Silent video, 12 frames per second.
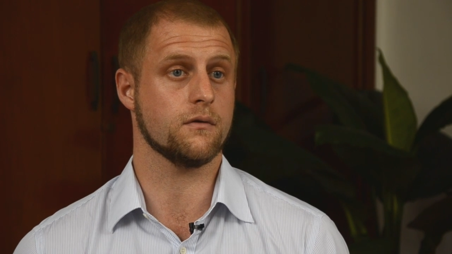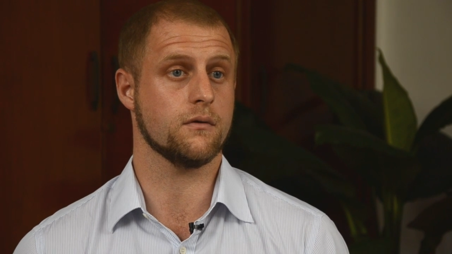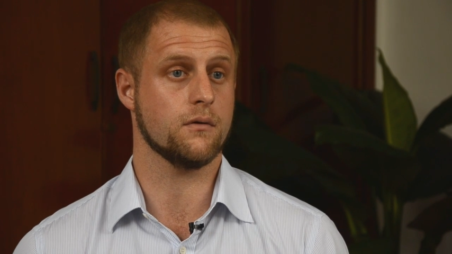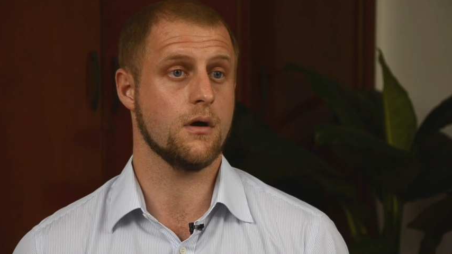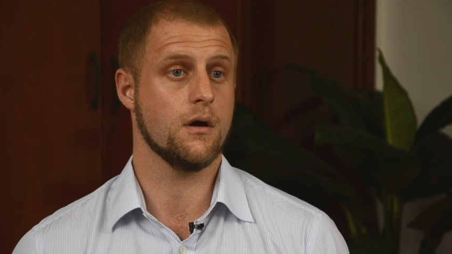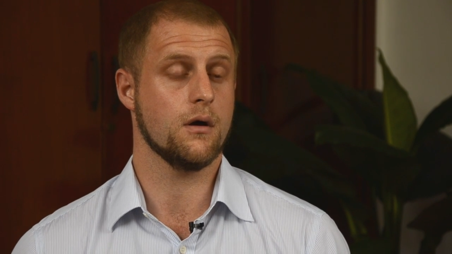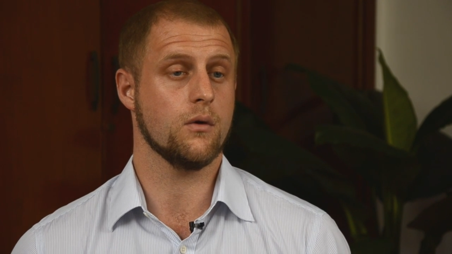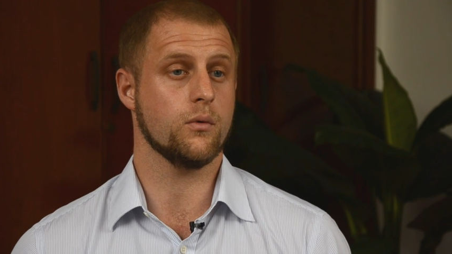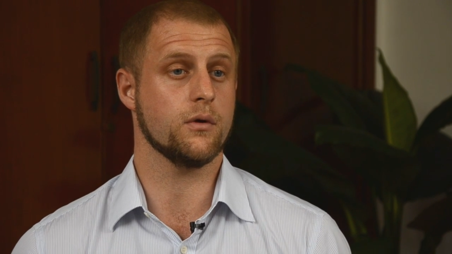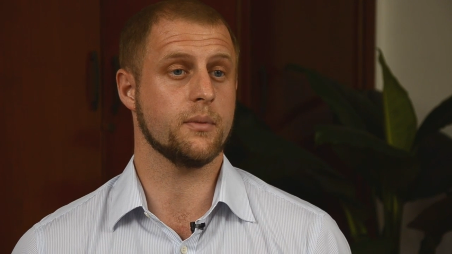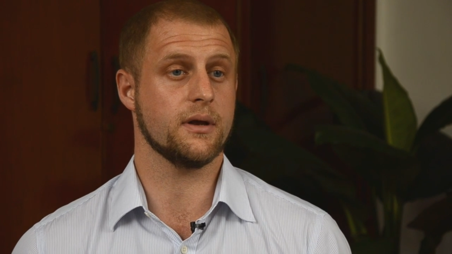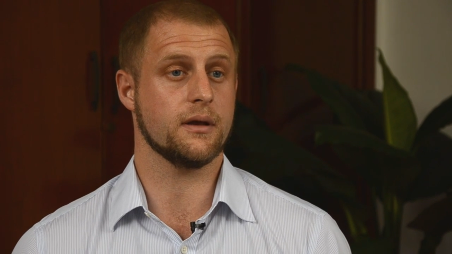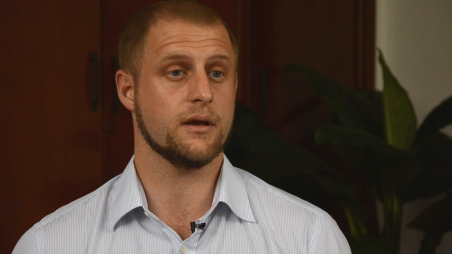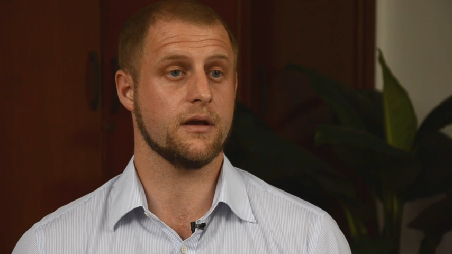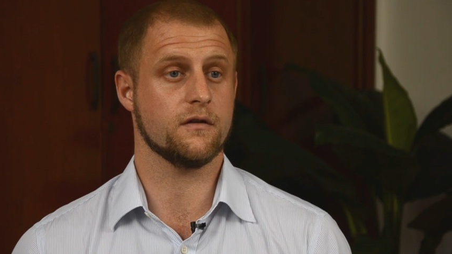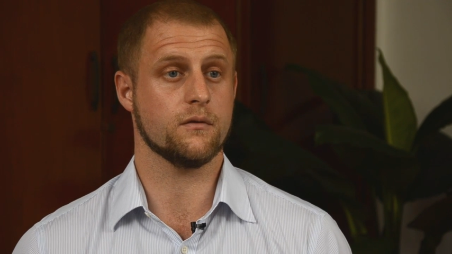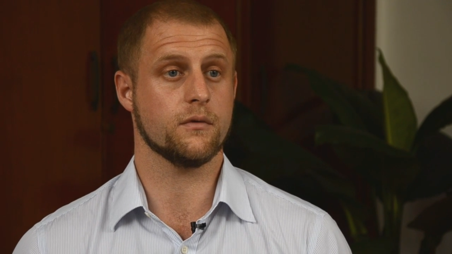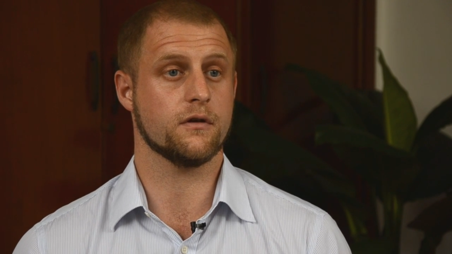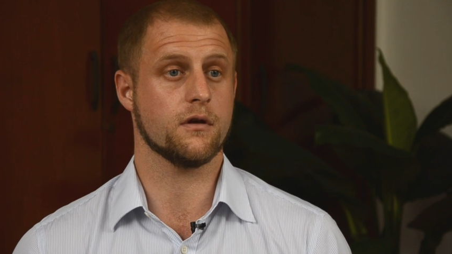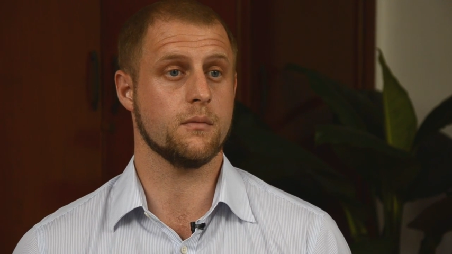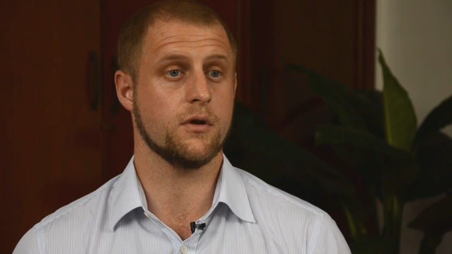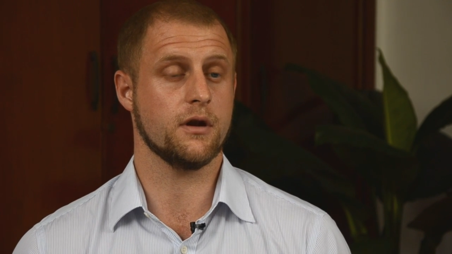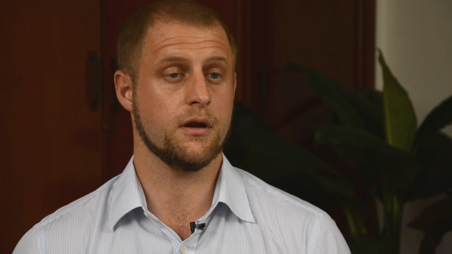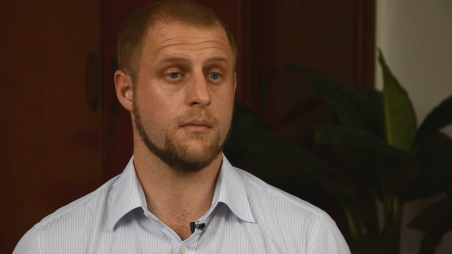So we'll be engaging with
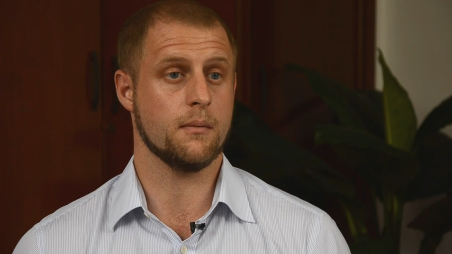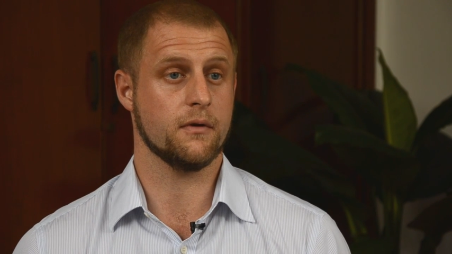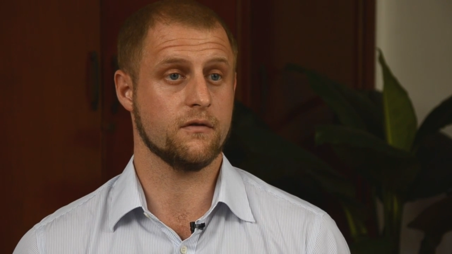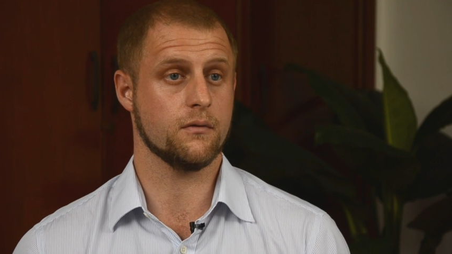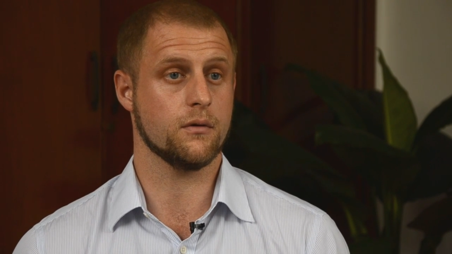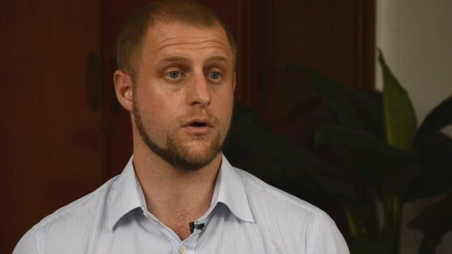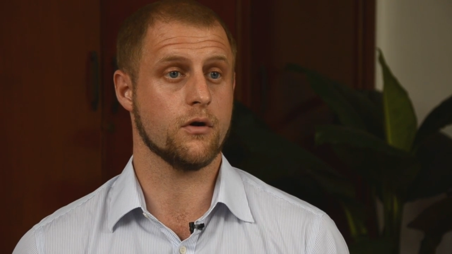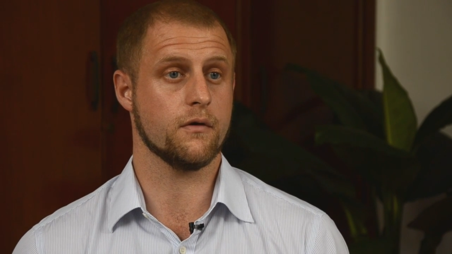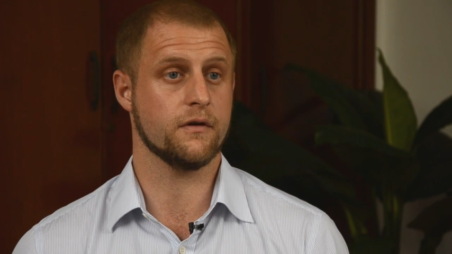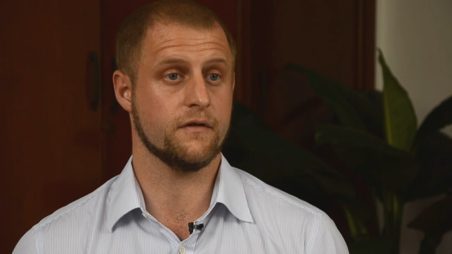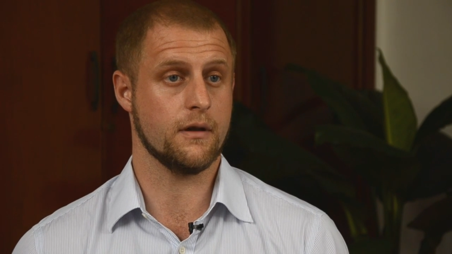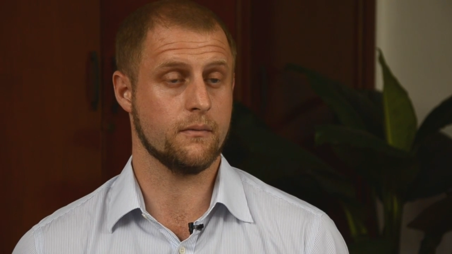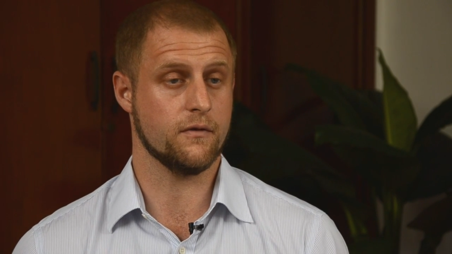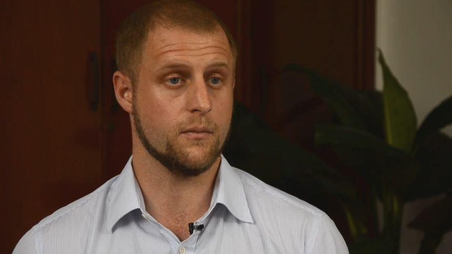community members to encourage them